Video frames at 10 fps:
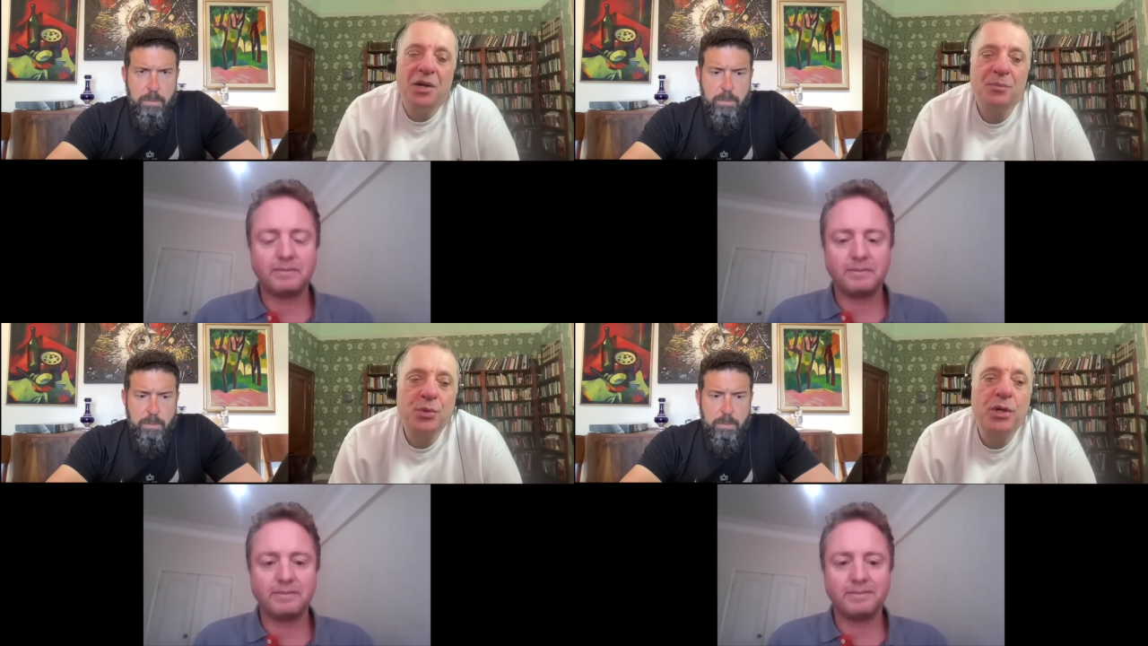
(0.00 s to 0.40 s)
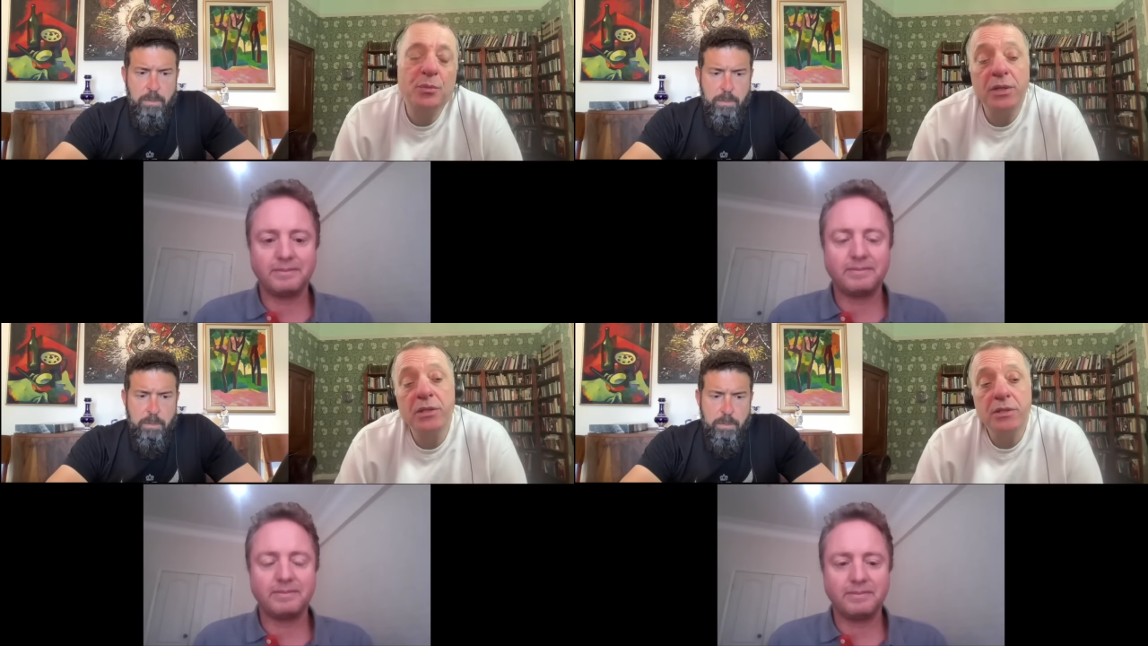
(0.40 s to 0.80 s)

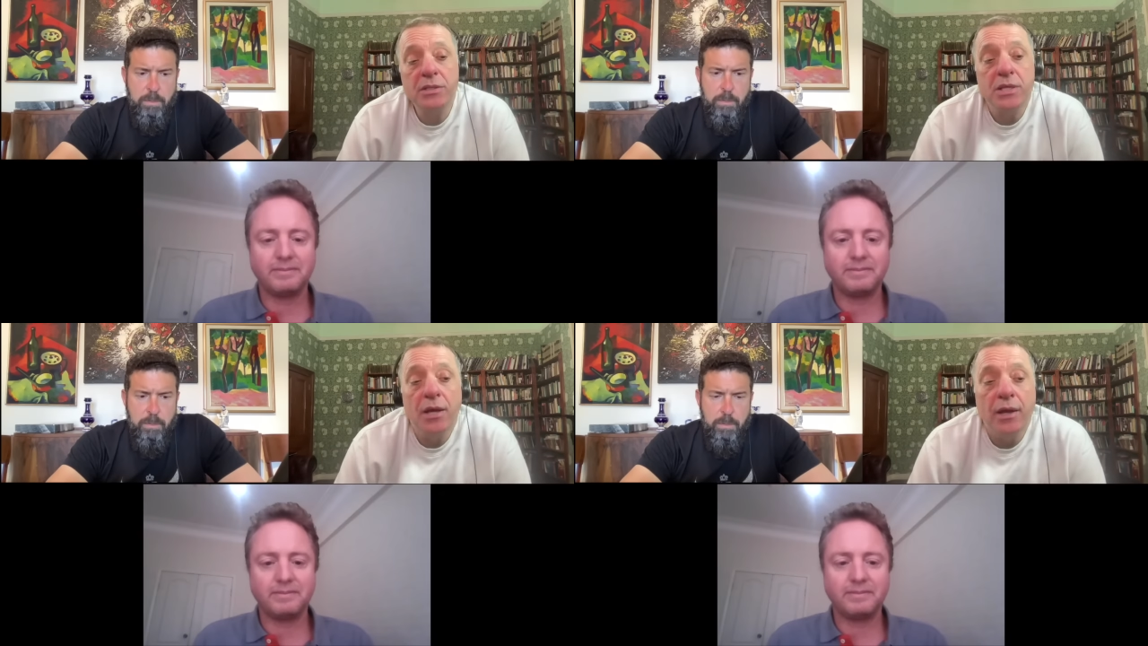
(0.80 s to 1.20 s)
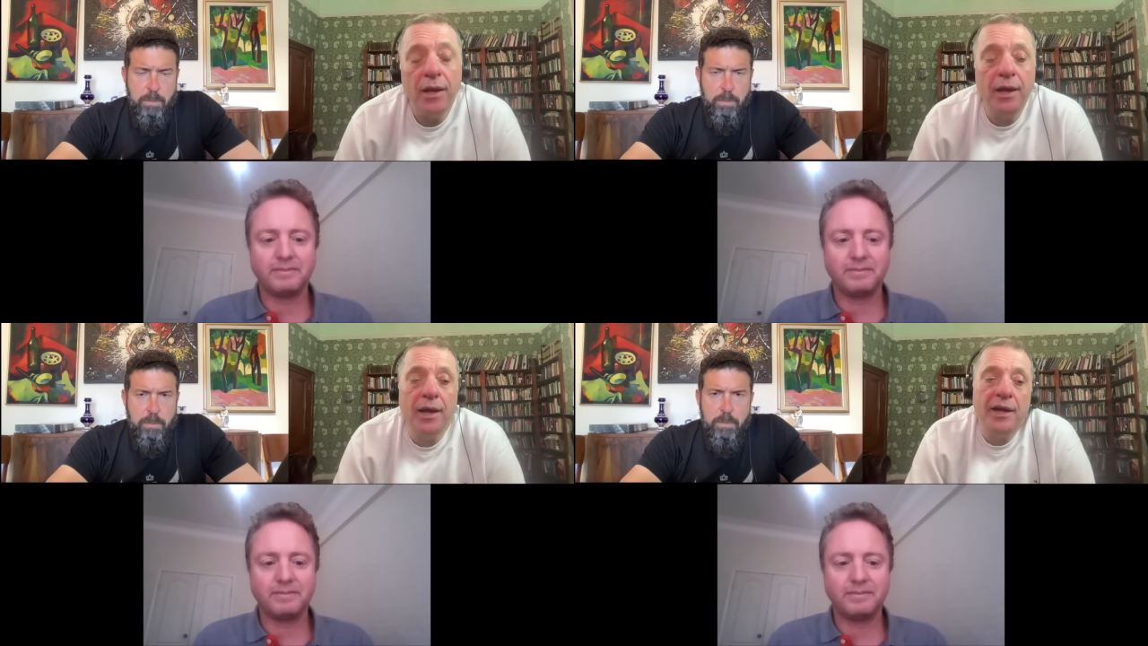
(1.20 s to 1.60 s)
Speaker 1: probe into this.
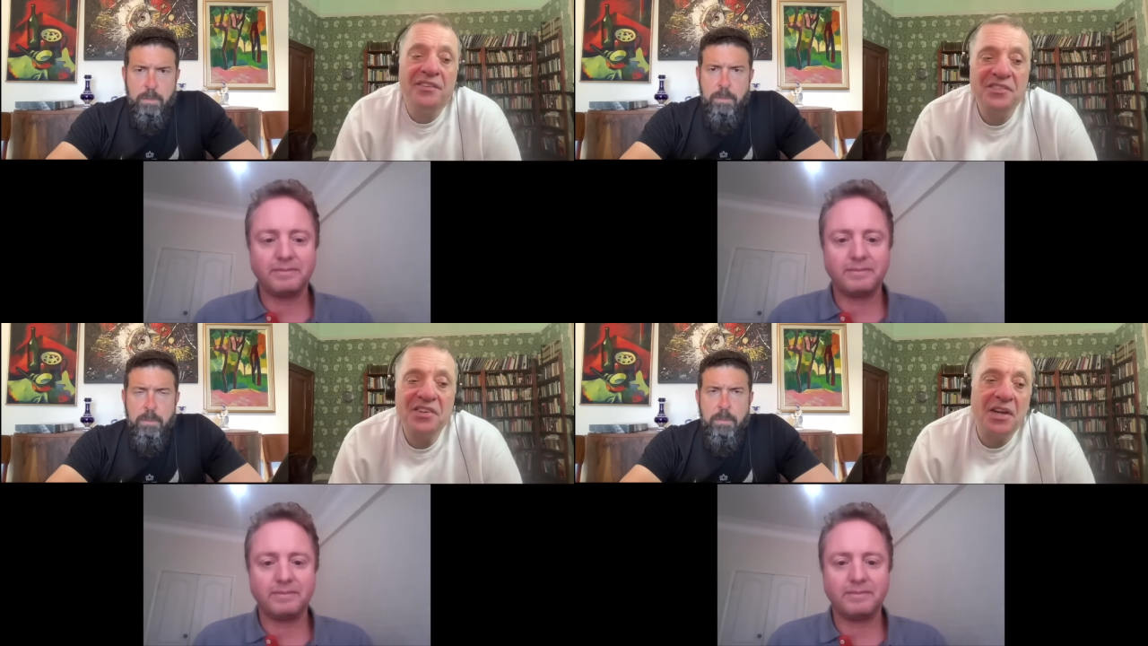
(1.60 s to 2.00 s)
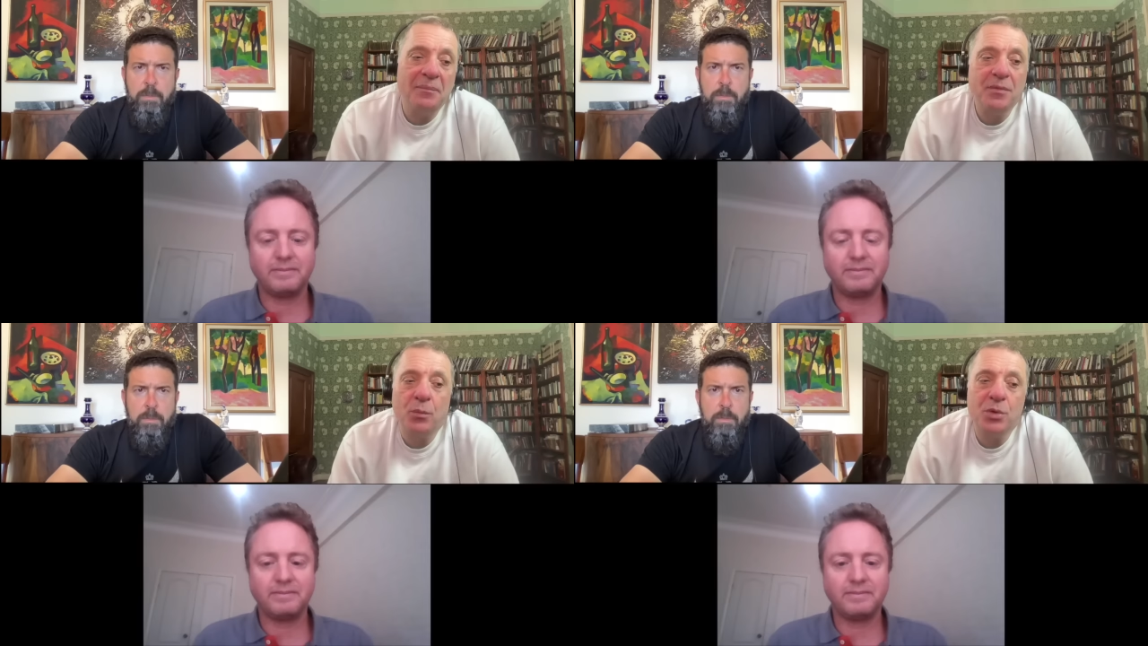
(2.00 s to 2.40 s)
And
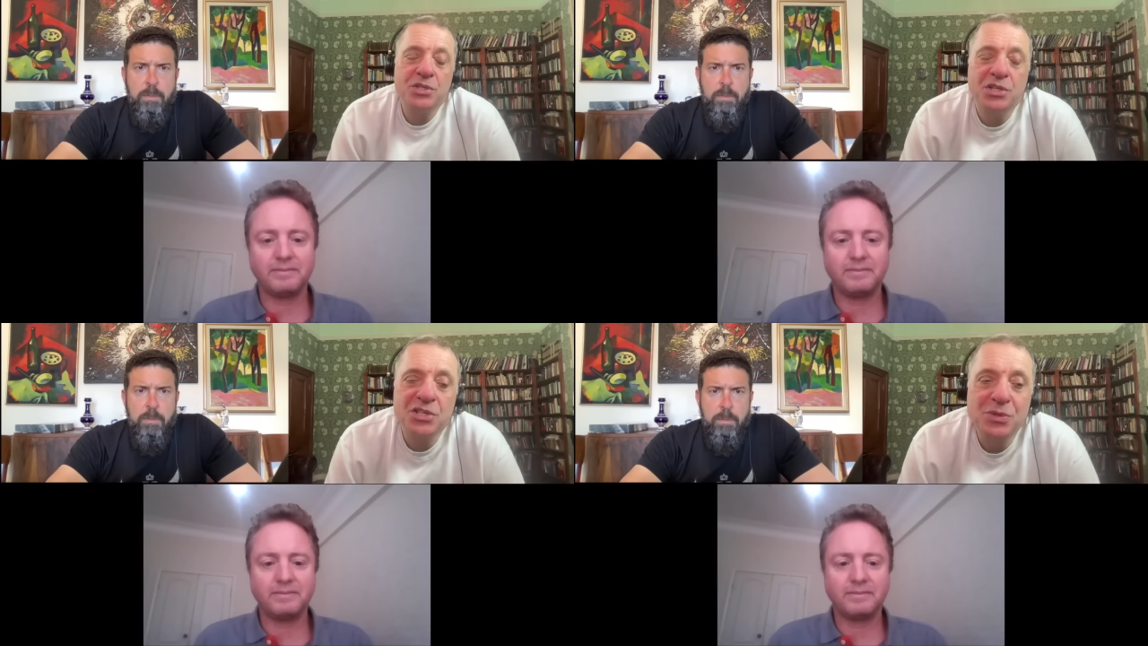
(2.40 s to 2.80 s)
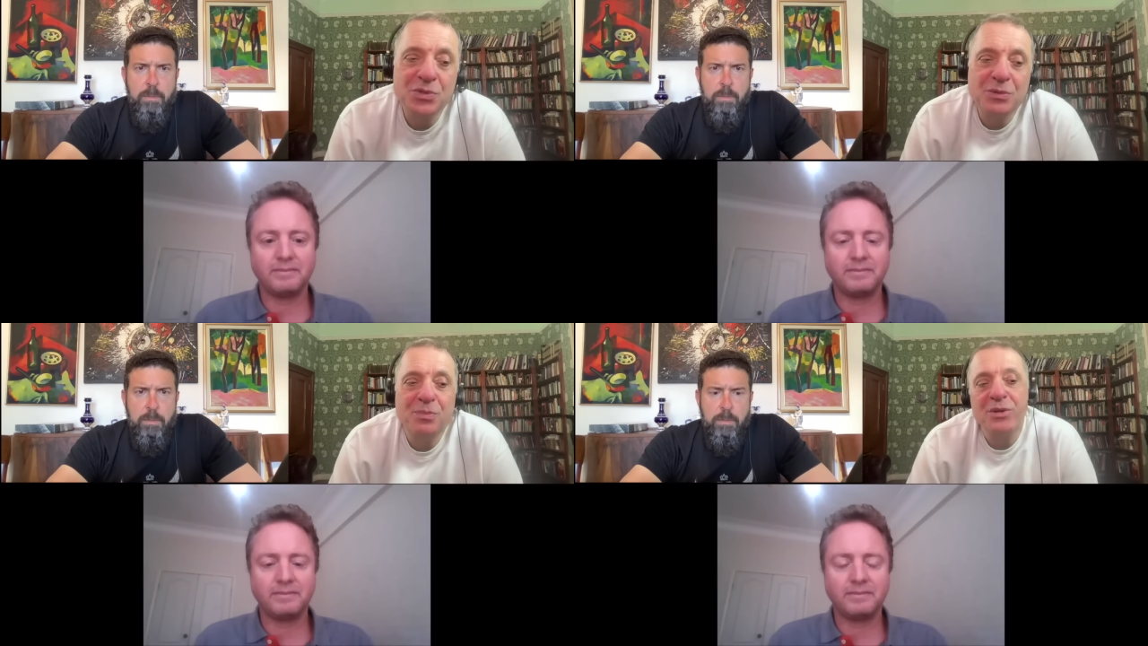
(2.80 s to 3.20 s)
was it
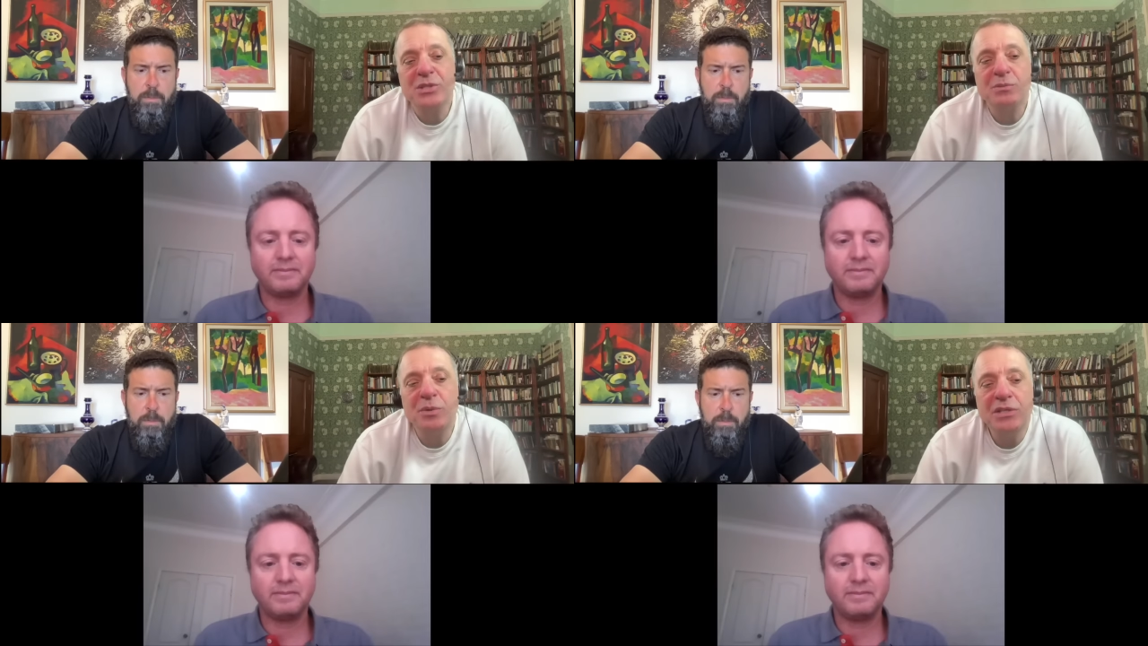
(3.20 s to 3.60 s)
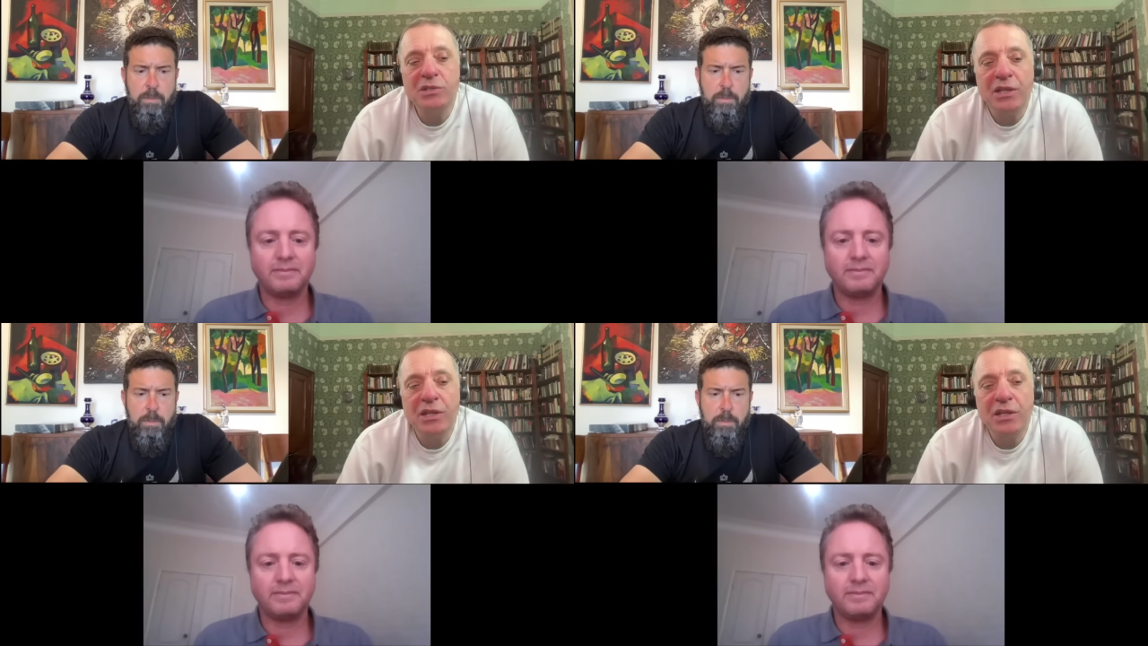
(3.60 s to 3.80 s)
supposed to be,